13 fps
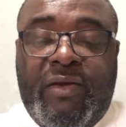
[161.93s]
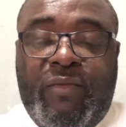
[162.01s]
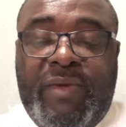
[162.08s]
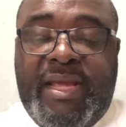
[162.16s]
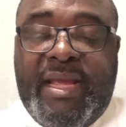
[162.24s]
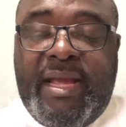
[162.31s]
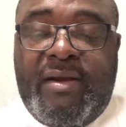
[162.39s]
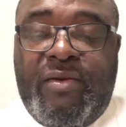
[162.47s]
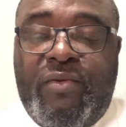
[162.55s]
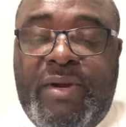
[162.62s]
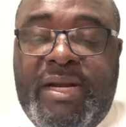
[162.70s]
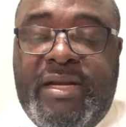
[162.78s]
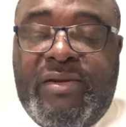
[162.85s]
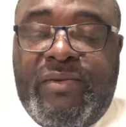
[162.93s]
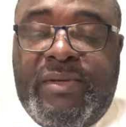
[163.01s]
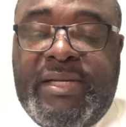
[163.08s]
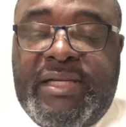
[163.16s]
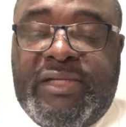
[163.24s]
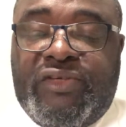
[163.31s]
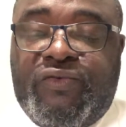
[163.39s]
We can only do
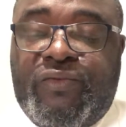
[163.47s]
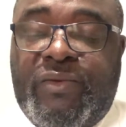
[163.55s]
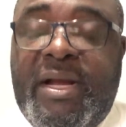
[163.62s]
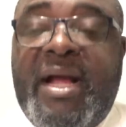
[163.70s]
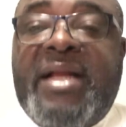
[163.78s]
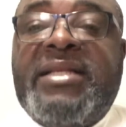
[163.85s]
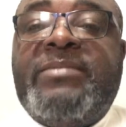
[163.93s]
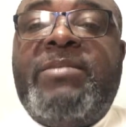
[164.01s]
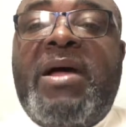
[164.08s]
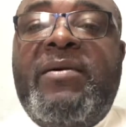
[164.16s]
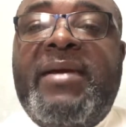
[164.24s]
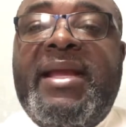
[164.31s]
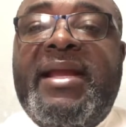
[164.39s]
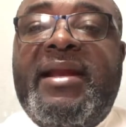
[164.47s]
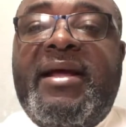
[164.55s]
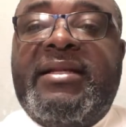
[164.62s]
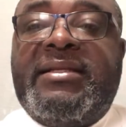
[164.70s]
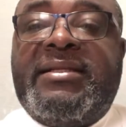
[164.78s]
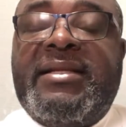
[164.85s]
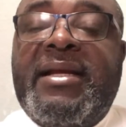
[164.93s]
this through God's power in
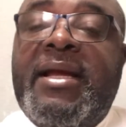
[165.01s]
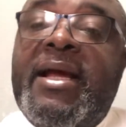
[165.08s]
us.